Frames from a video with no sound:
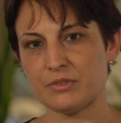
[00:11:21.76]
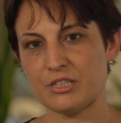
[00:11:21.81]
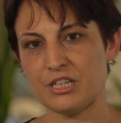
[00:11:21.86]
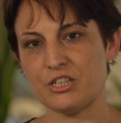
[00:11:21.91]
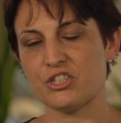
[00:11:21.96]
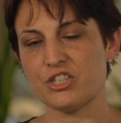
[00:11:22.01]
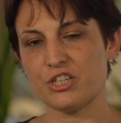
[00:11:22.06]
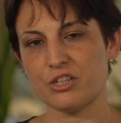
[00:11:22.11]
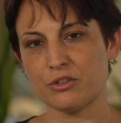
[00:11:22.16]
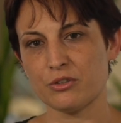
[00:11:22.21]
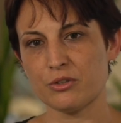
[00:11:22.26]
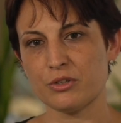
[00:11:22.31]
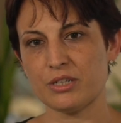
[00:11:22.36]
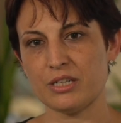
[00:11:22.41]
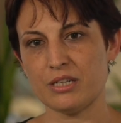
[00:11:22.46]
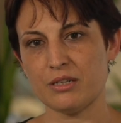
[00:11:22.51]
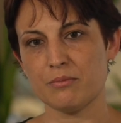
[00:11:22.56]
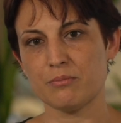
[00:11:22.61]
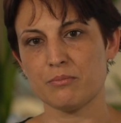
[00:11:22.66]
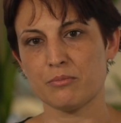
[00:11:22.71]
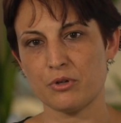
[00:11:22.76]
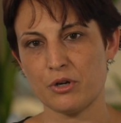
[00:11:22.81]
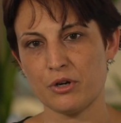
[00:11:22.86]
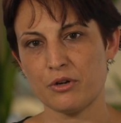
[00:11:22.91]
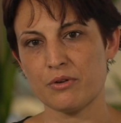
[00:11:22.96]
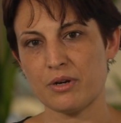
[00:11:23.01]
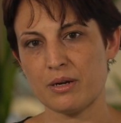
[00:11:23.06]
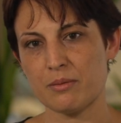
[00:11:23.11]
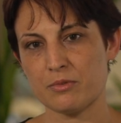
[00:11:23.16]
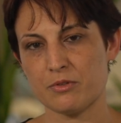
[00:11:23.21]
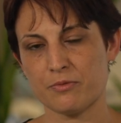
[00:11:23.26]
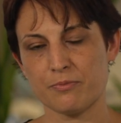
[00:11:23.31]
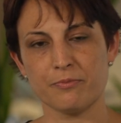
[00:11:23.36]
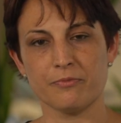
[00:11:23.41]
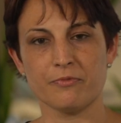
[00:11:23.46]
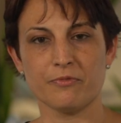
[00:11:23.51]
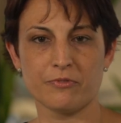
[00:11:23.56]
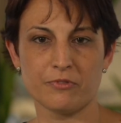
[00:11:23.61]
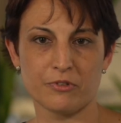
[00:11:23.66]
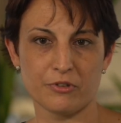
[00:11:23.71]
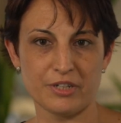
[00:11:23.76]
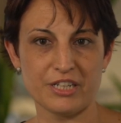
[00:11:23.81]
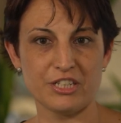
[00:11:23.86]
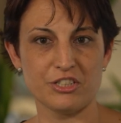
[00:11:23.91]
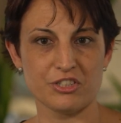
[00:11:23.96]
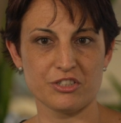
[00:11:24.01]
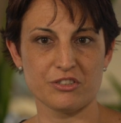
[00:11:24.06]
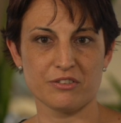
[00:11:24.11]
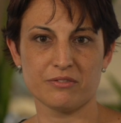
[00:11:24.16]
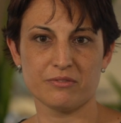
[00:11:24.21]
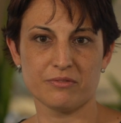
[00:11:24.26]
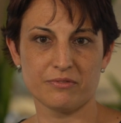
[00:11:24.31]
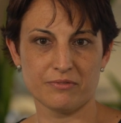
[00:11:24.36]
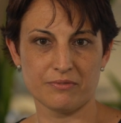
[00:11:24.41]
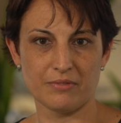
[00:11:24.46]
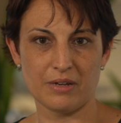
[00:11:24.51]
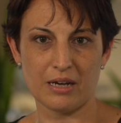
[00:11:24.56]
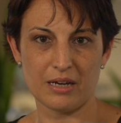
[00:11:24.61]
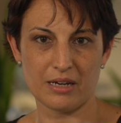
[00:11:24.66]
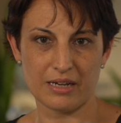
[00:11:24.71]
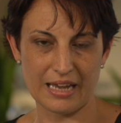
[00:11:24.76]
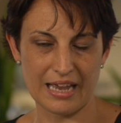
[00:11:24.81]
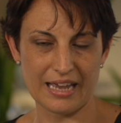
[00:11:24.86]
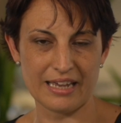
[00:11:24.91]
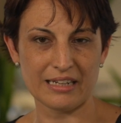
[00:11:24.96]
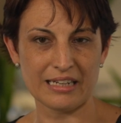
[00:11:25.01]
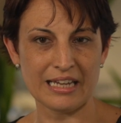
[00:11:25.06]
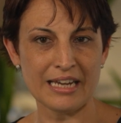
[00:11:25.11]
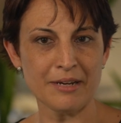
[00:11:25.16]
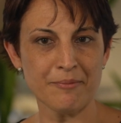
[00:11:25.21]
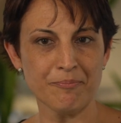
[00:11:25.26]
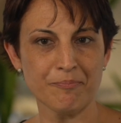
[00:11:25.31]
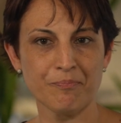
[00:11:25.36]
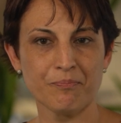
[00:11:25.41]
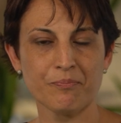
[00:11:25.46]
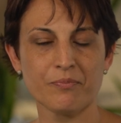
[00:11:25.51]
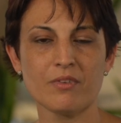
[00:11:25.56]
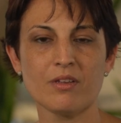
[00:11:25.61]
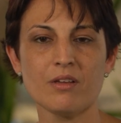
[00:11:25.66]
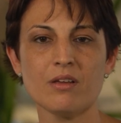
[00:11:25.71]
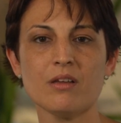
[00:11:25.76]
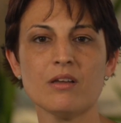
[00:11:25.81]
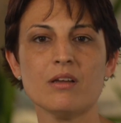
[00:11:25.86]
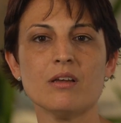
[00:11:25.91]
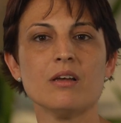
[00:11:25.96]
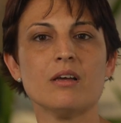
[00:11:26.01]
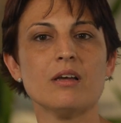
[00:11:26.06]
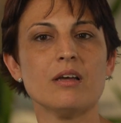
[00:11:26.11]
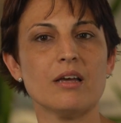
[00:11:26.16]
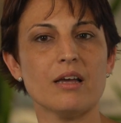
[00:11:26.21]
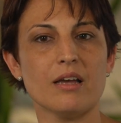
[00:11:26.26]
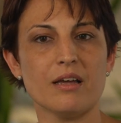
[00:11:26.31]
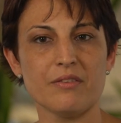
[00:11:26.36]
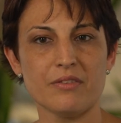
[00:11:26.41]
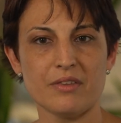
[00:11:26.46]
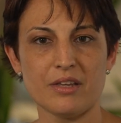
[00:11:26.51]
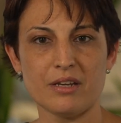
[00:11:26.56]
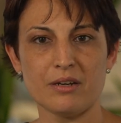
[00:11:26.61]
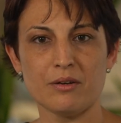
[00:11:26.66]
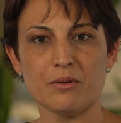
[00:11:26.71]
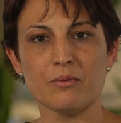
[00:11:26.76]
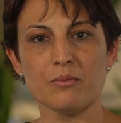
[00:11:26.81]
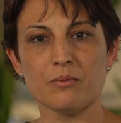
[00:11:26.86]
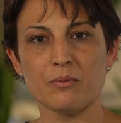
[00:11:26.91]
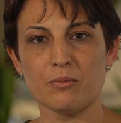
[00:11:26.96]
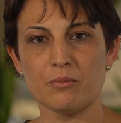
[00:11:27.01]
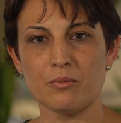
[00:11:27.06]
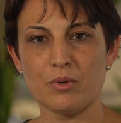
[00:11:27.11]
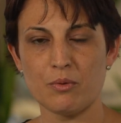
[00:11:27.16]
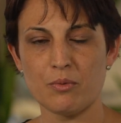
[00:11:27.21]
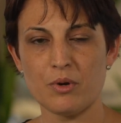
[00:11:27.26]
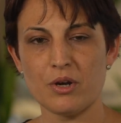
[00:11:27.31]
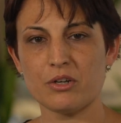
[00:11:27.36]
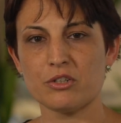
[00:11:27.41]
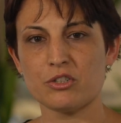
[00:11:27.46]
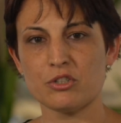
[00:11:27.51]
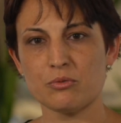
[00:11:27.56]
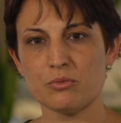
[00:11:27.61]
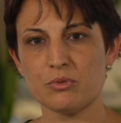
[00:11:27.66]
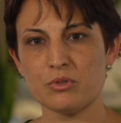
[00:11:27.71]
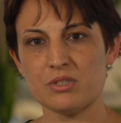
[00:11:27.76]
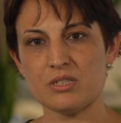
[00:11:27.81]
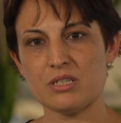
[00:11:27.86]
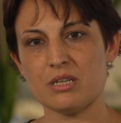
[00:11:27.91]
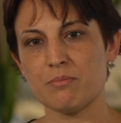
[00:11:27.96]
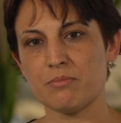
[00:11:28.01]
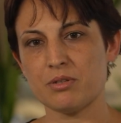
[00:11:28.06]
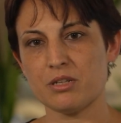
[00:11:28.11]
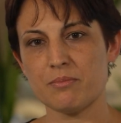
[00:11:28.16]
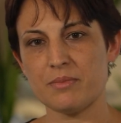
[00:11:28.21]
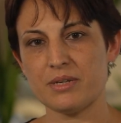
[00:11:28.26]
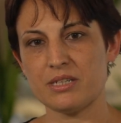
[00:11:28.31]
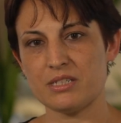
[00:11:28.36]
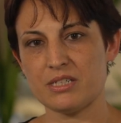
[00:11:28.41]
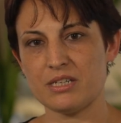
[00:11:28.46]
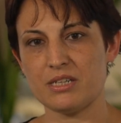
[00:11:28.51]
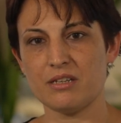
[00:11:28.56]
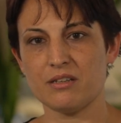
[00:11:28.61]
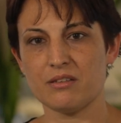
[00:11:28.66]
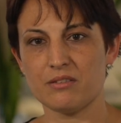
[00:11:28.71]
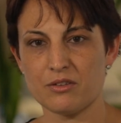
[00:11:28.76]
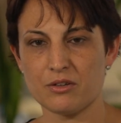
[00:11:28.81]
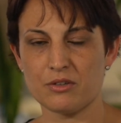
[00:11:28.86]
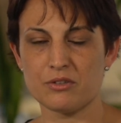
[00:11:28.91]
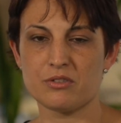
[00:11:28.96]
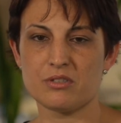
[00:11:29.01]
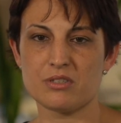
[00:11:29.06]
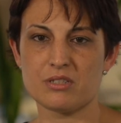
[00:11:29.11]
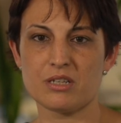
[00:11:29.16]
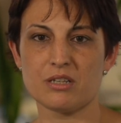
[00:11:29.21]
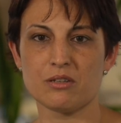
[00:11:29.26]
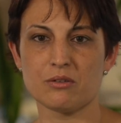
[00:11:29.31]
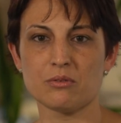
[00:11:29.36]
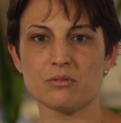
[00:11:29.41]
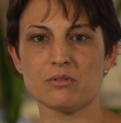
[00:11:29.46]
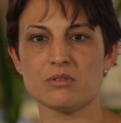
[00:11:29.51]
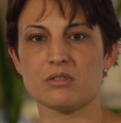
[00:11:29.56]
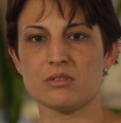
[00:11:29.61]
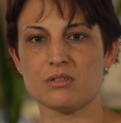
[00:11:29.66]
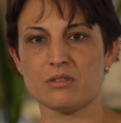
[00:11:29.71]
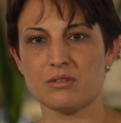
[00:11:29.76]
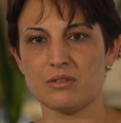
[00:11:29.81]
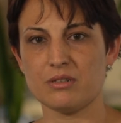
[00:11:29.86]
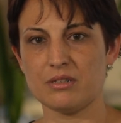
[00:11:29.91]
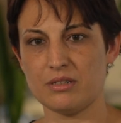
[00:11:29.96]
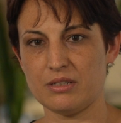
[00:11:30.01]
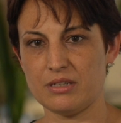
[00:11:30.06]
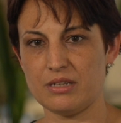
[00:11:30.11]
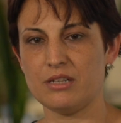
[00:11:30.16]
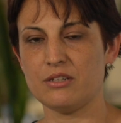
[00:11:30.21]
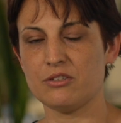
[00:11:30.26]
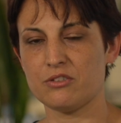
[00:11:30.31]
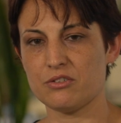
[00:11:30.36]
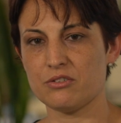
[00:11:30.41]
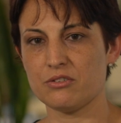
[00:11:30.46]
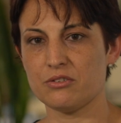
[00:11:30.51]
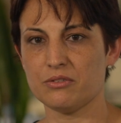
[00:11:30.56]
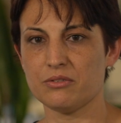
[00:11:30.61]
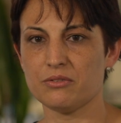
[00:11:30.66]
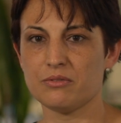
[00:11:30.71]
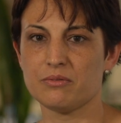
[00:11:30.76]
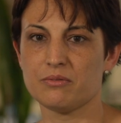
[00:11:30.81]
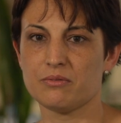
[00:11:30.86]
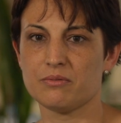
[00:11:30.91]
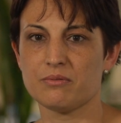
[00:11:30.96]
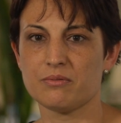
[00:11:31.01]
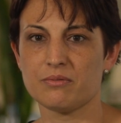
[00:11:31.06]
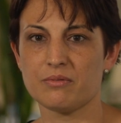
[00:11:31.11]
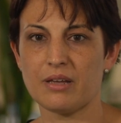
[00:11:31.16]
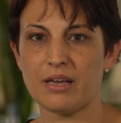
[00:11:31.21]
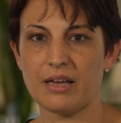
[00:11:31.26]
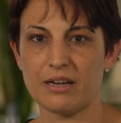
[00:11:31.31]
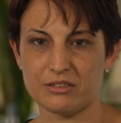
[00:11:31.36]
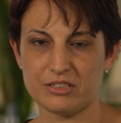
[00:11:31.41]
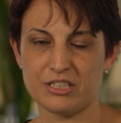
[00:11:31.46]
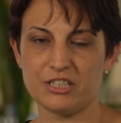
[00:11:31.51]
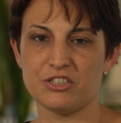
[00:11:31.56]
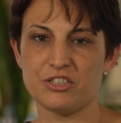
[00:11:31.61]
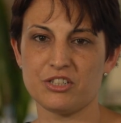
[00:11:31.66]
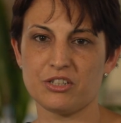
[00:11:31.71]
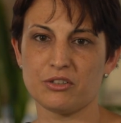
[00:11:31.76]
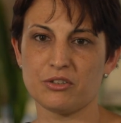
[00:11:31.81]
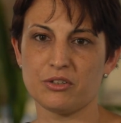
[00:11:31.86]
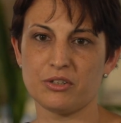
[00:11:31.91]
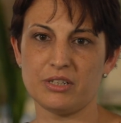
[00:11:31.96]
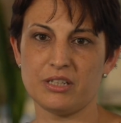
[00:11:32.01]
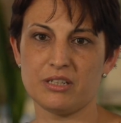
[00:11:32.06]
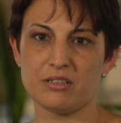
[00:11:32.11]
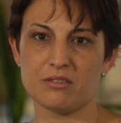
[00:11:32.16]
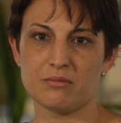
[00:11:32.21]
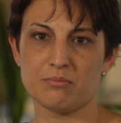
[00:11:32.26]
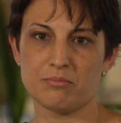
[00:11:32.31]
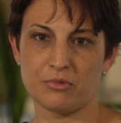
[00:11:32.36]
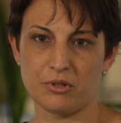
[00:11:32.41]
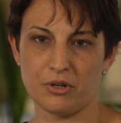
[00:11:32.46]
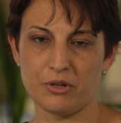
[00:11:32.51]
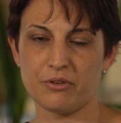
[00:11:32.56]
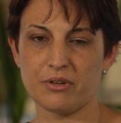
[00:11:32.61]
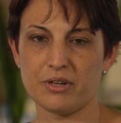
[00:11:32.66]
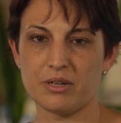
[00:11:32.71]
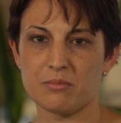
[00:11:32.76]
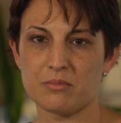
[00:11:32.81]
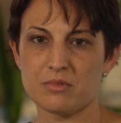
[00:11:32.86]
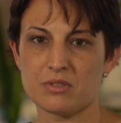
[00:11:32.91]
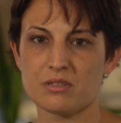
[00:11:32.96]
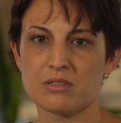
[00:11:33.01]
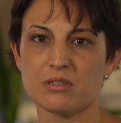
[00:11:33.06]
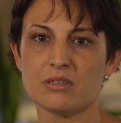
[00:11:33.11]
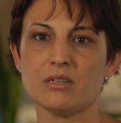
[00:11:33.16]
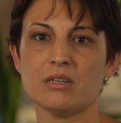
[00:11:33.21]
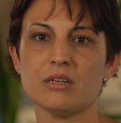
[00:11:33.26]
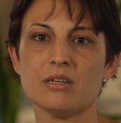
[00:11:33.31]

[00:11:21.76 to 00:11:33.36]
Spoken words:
teaching and learning programs for each KLA, and then we work towards implementing those skills into our teaching and learning programs.